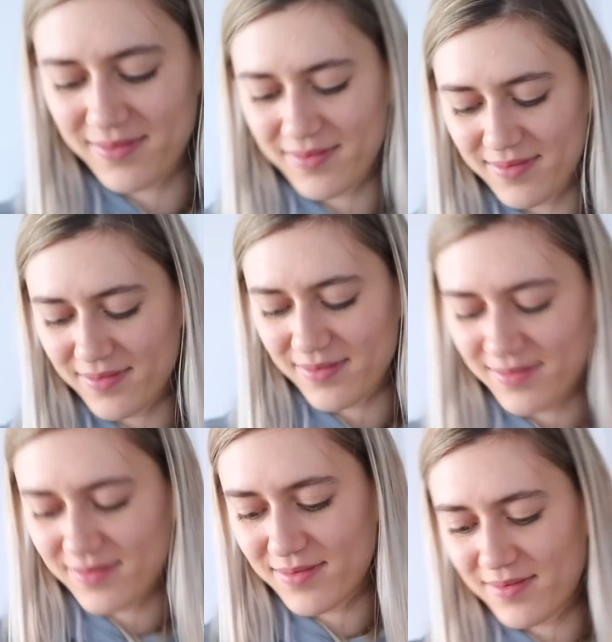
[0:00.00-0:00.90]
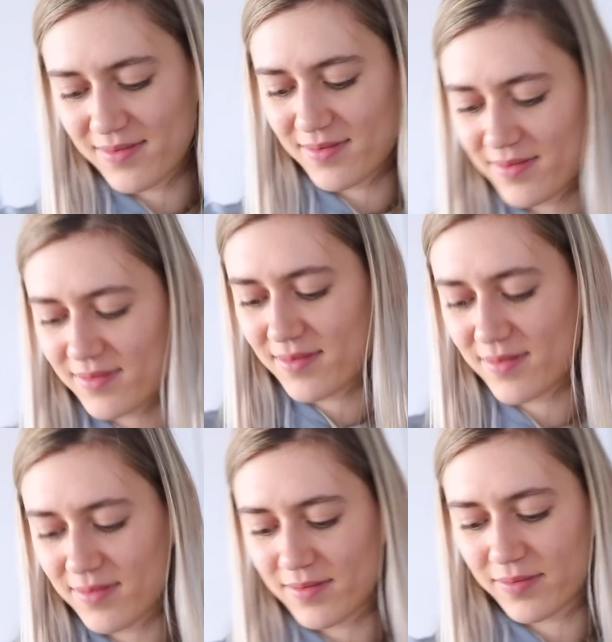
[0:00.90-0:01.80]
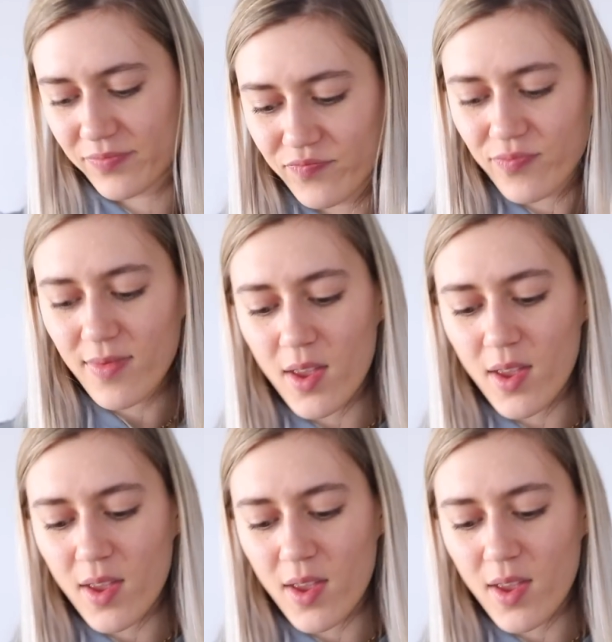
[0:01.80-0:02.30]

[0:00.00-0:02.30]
That's quite a lot of sugar. How many does this make?